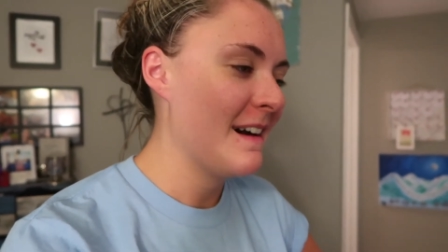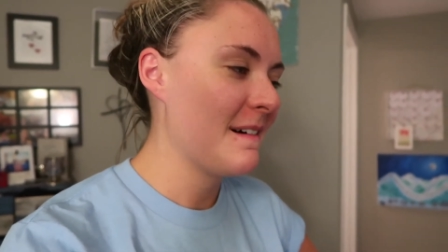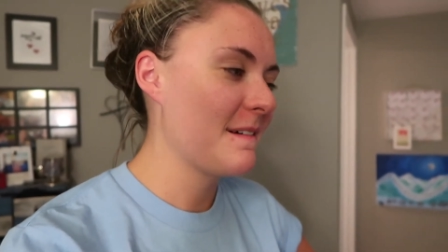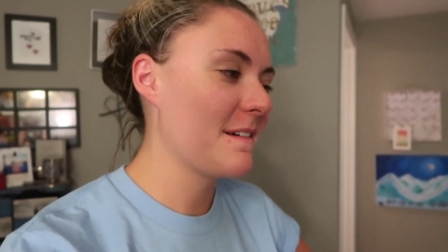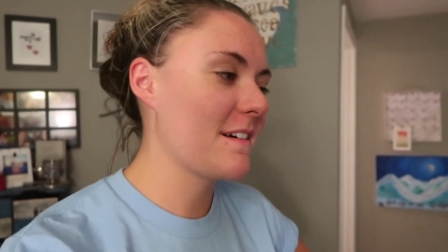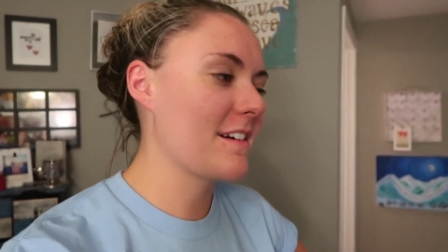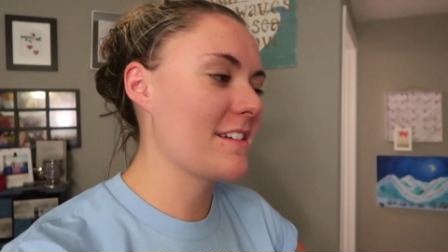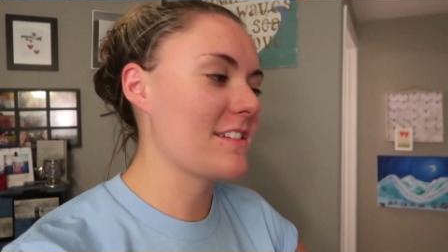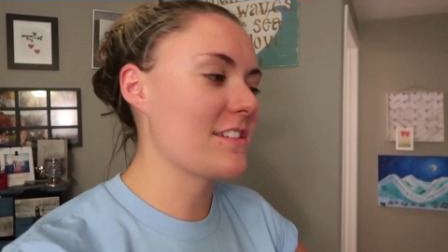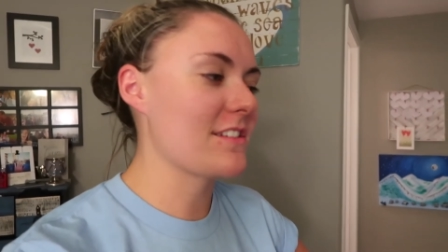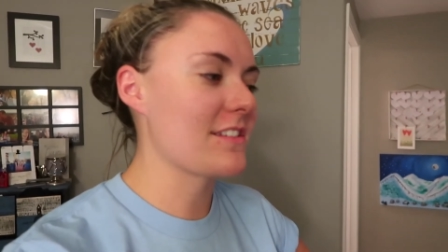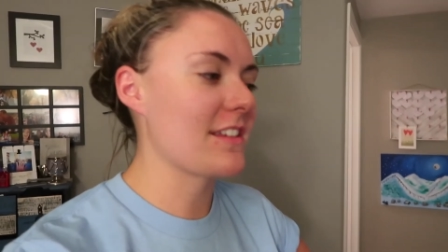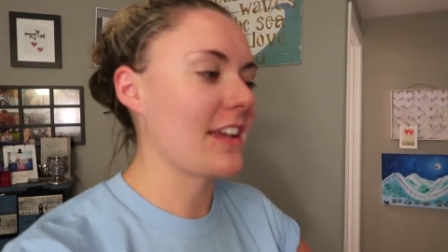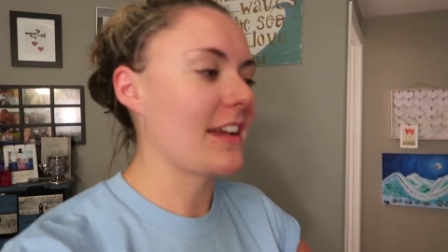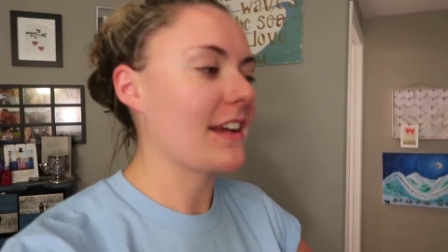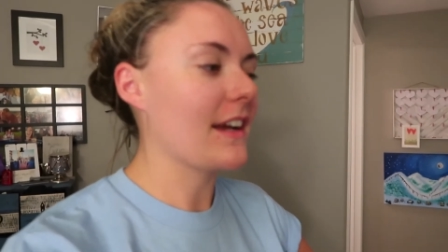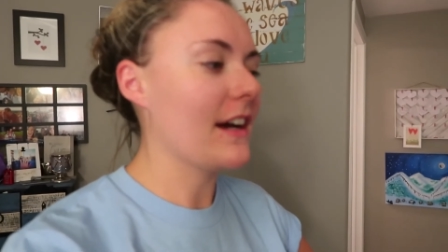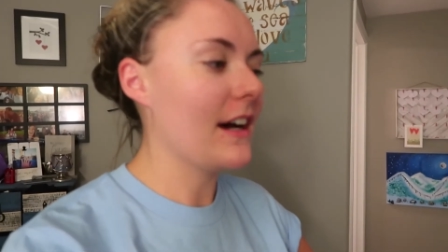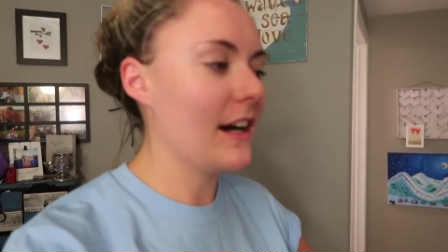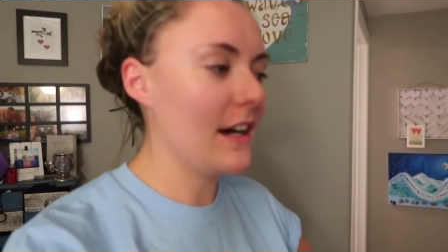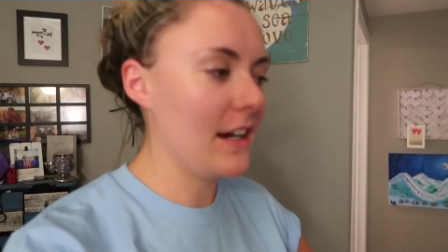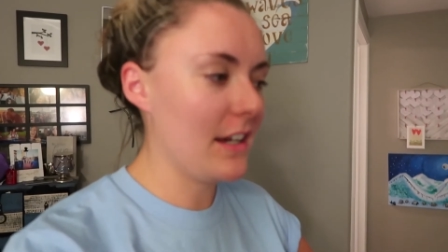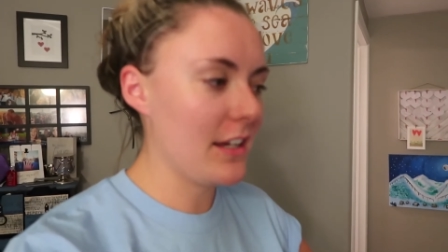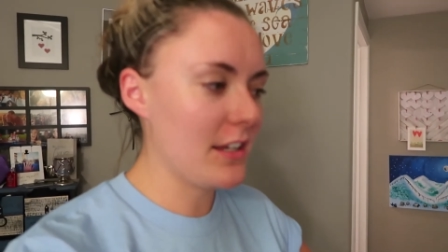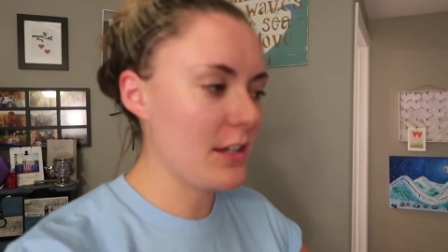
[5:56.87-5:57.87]
Where he's just like,
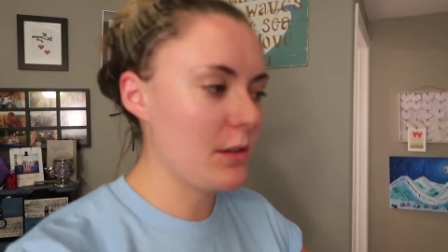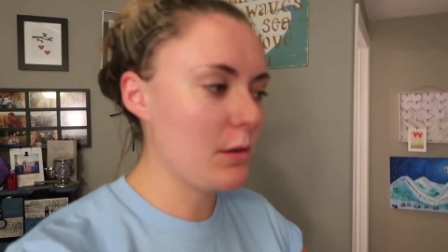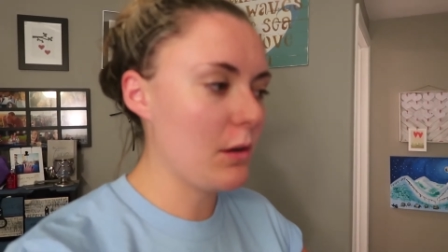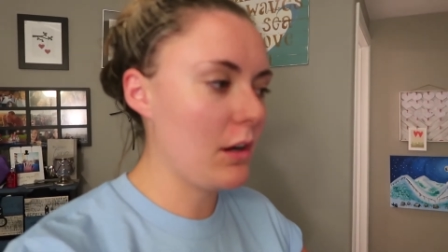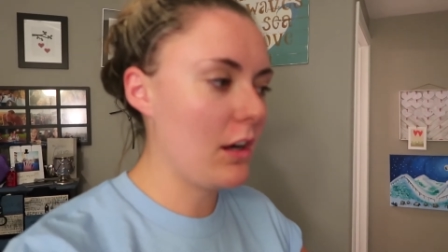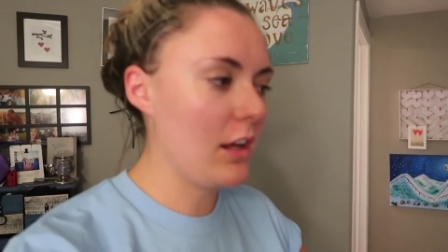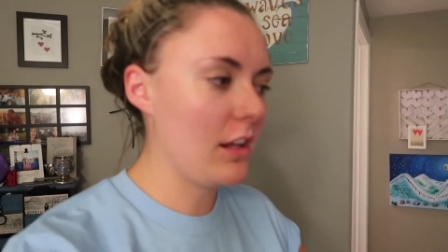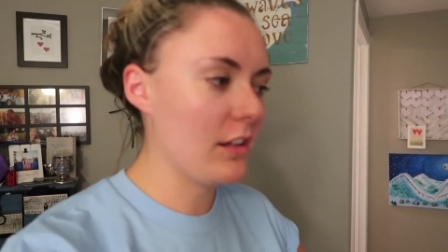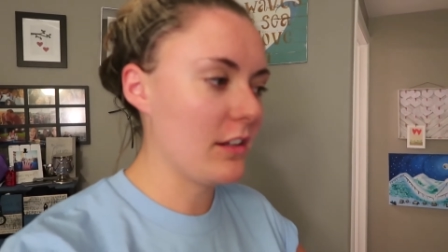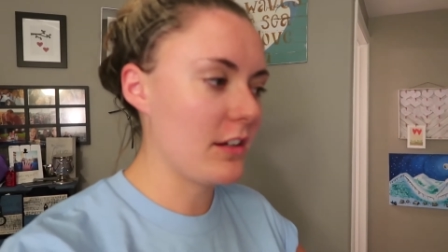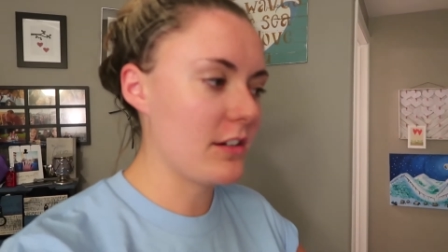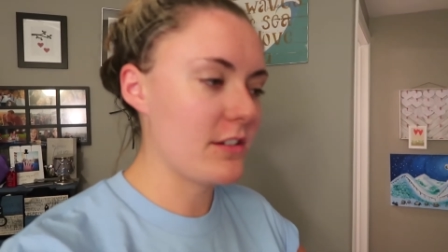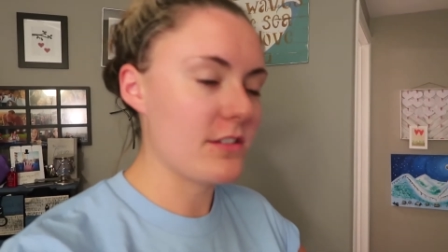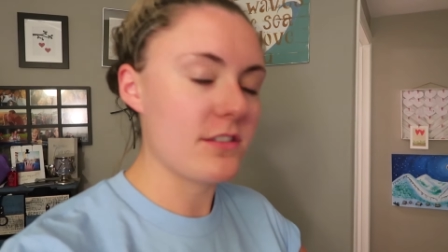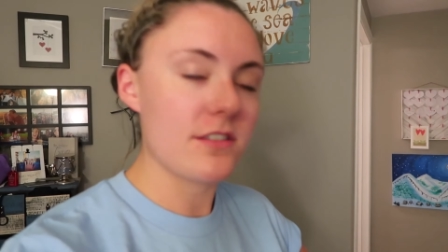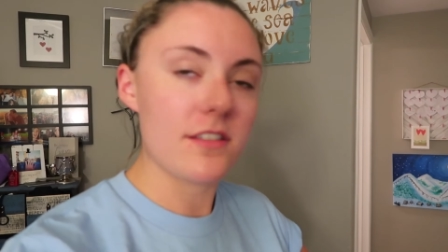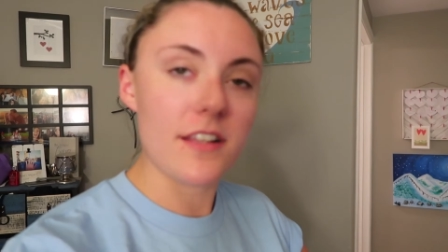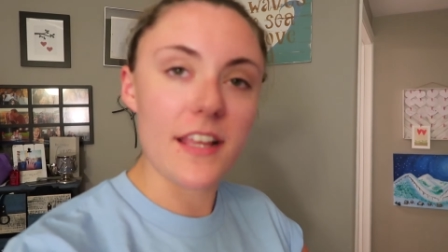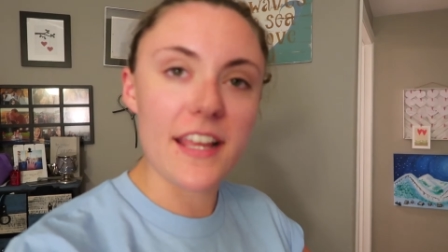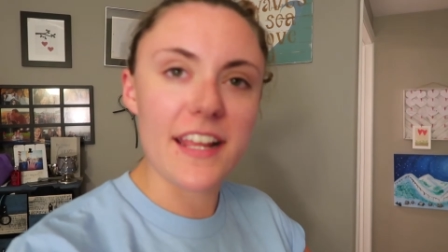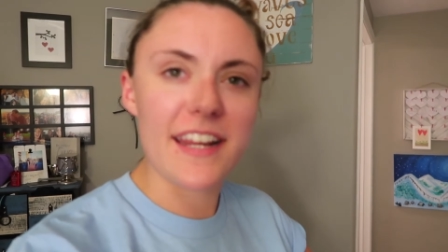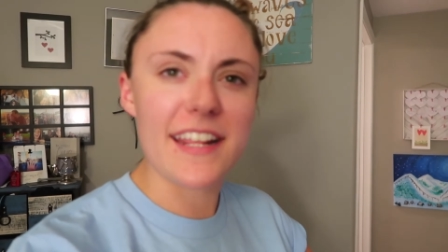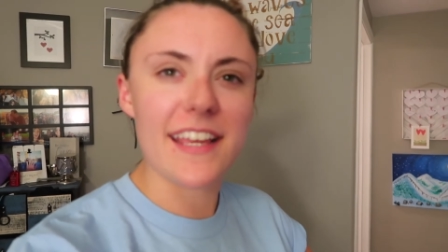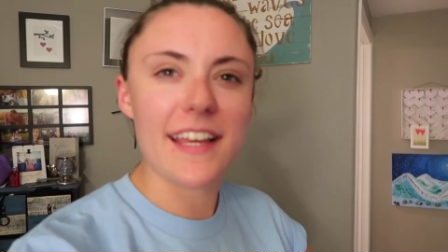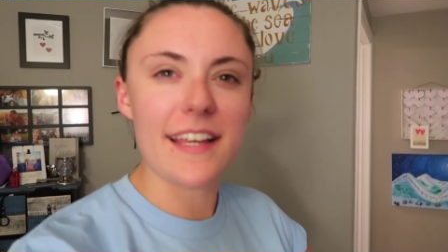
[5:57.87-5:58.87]
ah, you all are
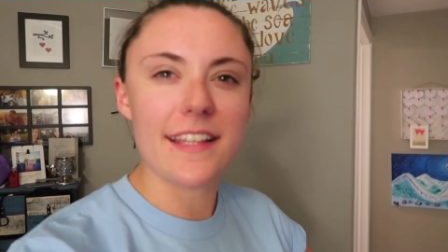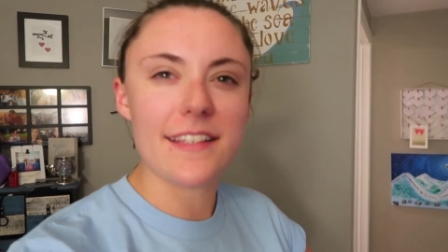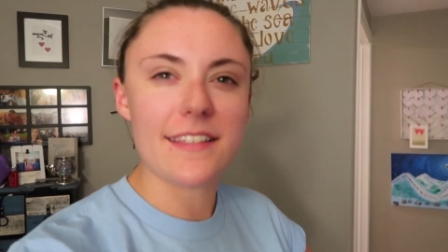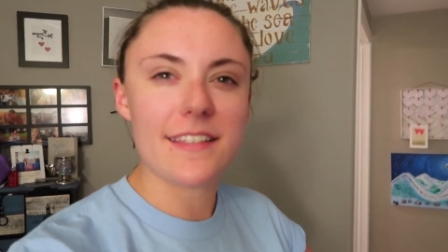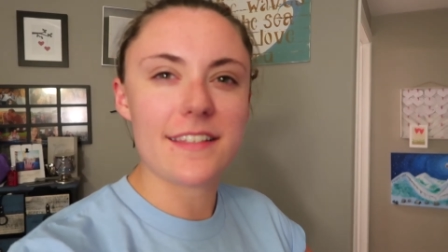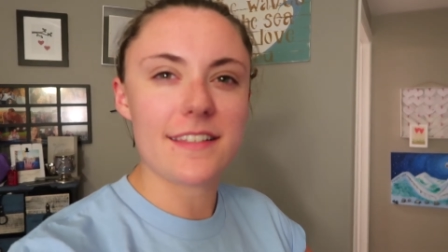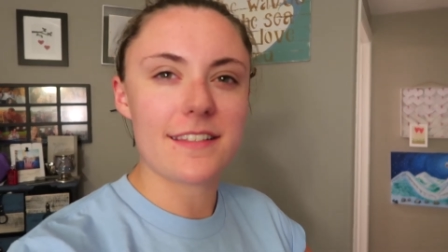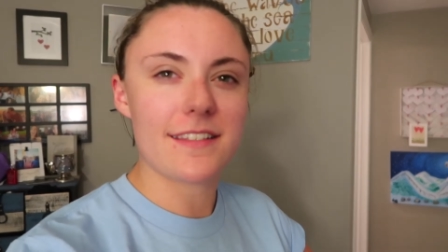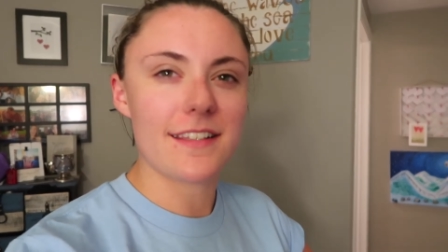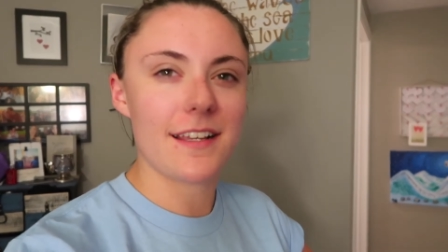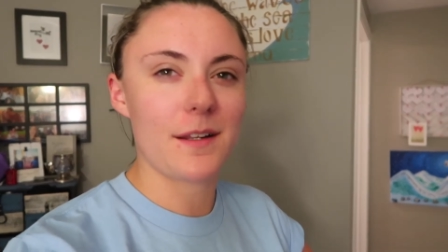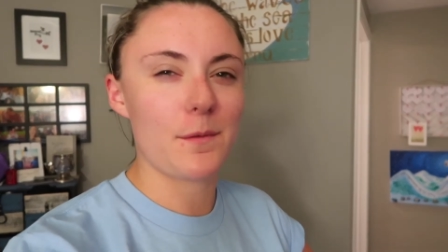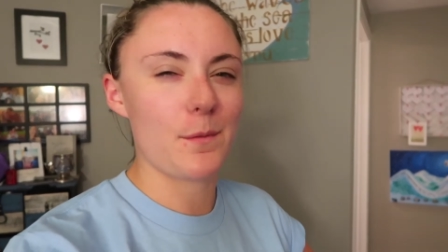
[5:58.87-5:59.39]
idiots.